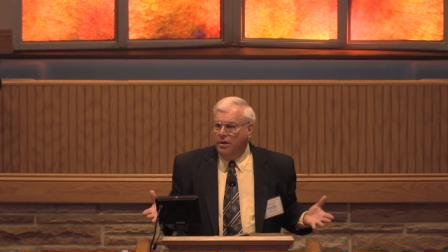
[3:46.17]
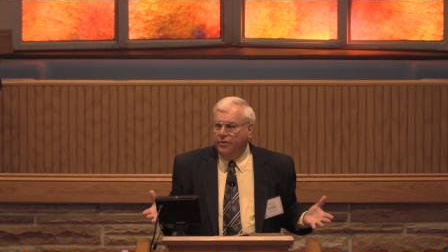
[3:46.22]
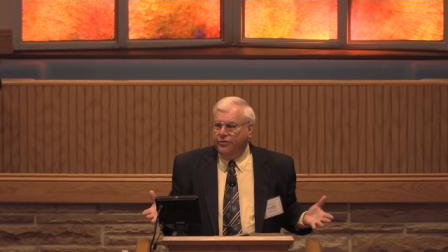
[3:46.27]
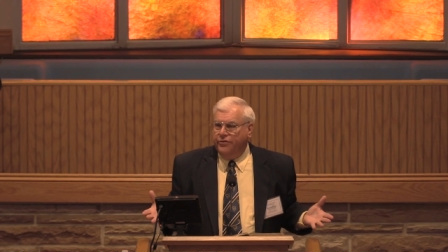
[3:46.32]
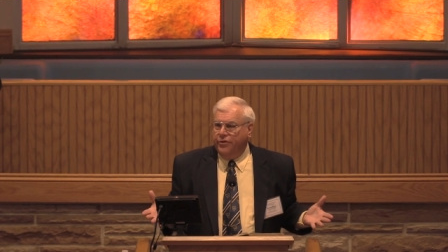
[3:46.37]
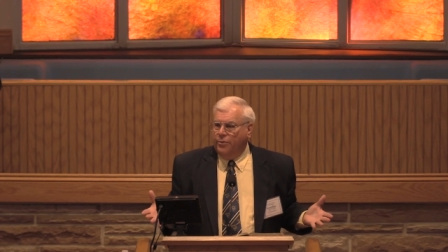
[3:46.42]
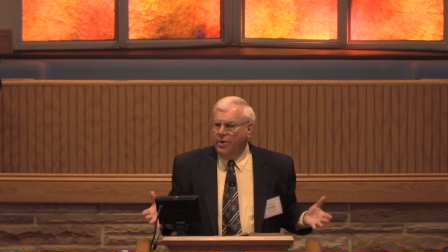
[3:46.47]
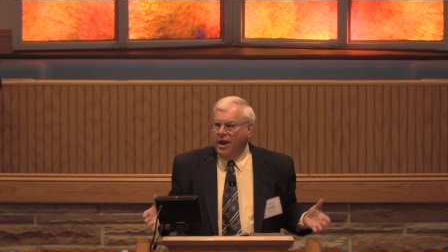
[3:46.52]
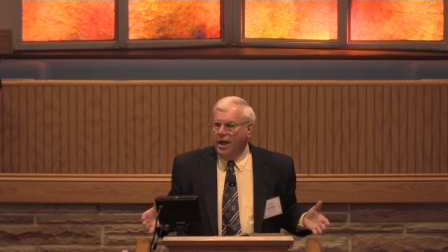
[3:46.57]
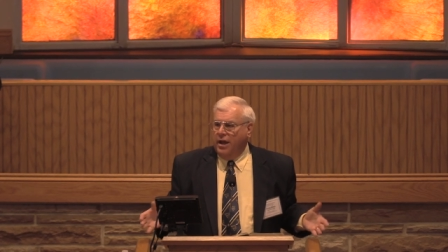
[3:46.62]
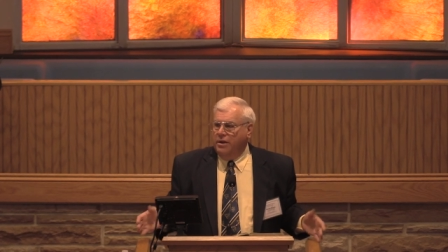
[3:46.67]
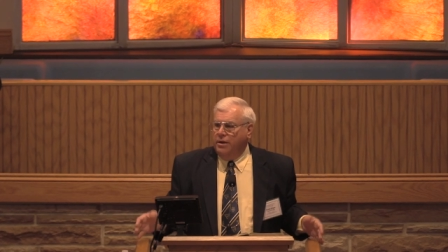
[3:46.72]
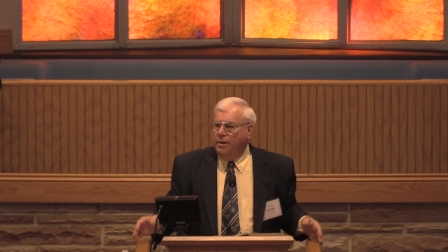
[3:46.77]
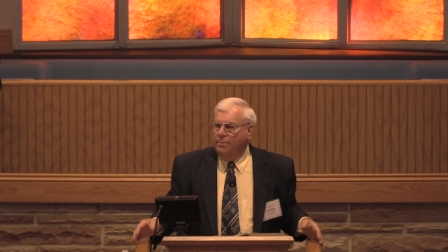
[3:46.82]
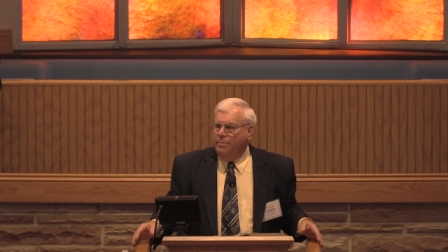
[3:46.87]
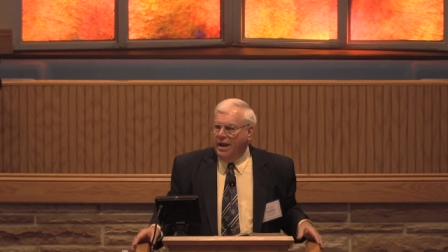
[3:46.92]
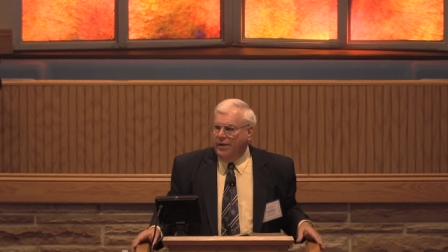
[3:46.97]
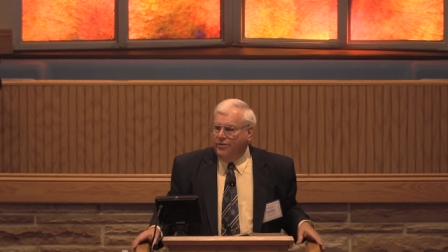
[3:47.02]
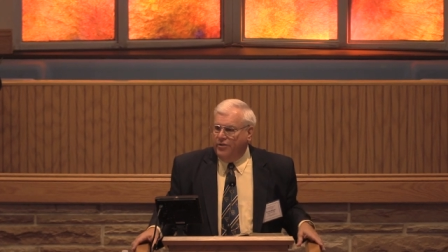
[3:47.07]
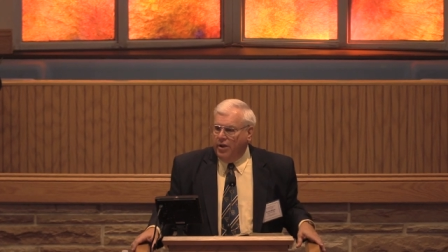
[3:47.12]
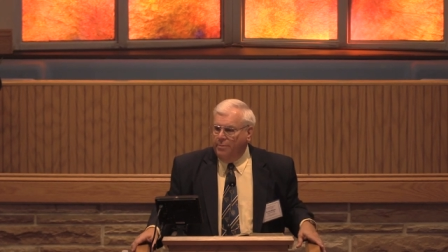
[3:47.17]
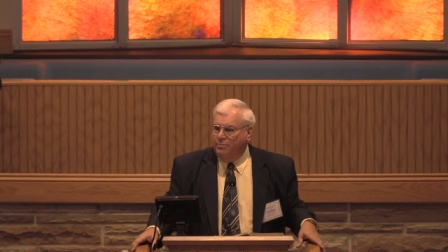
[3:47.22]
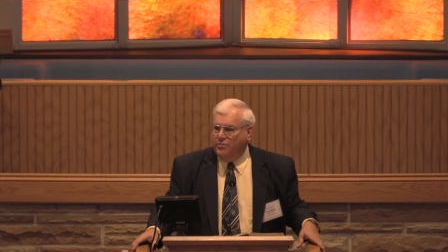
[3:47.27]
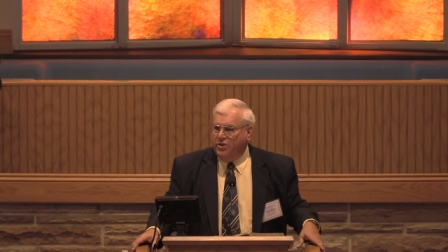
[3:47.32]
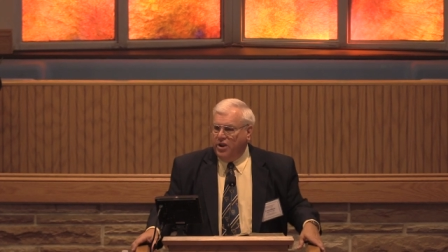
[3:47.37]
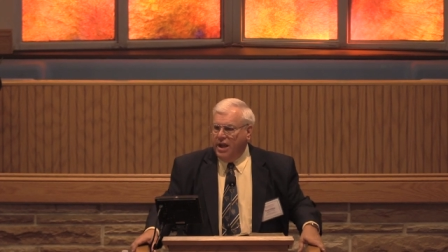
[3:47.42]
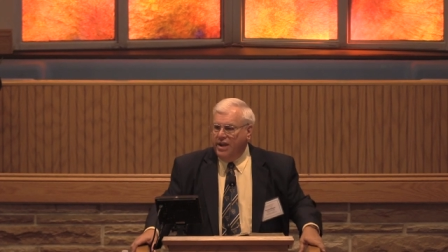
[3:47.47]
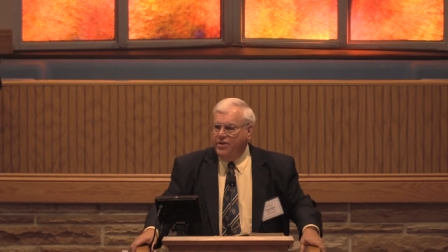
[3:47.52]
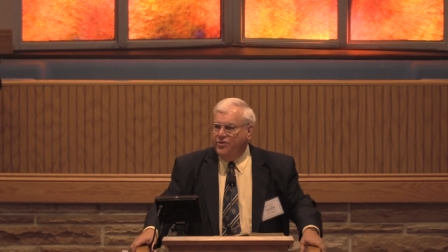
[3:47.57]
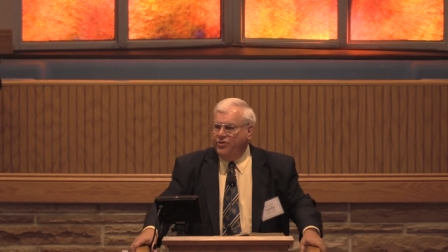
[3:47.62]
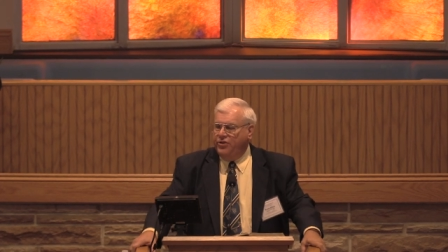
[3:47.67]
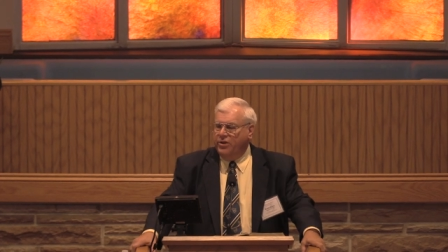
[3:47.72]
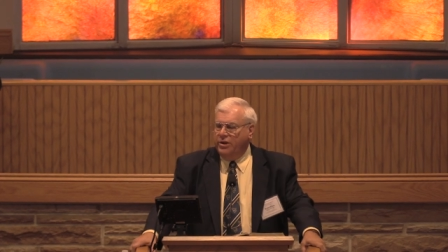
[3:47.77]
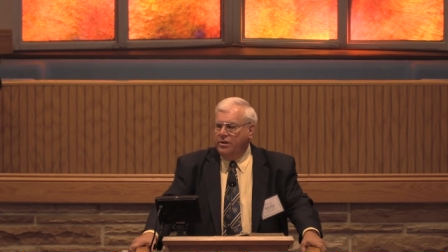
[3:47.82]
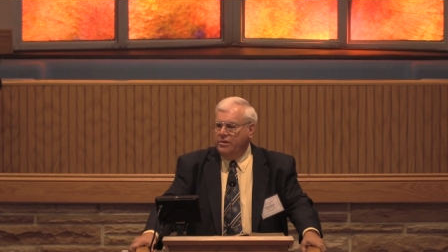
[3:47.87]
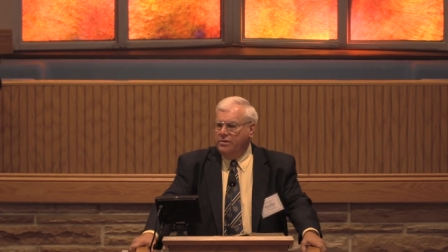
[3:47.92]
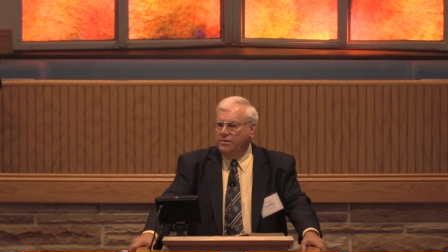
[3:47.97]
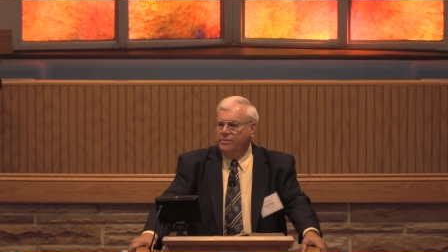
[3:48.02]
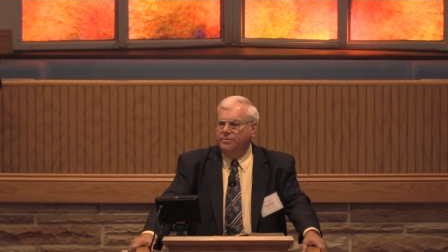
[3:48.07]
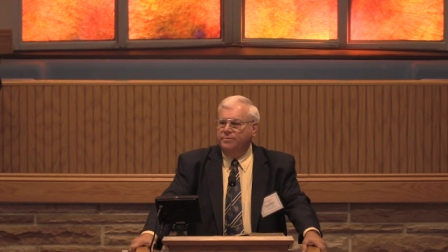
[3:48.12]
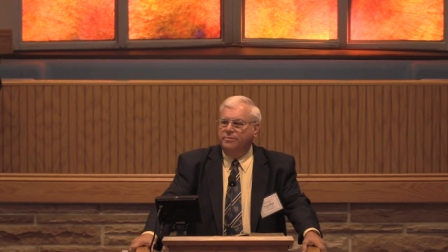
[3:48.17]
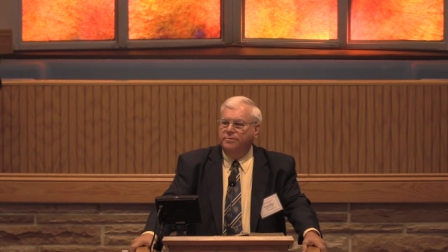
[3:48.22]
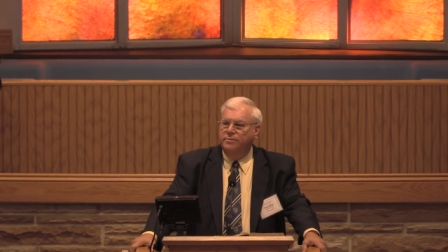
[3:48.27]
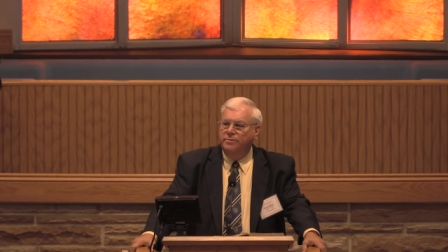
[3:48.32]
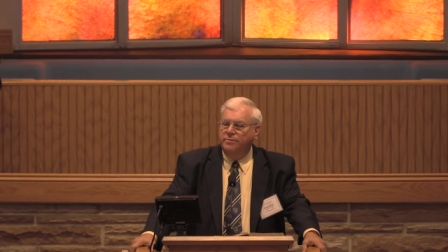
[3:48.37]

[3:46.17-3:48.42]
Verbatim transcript: surrounded by temptation,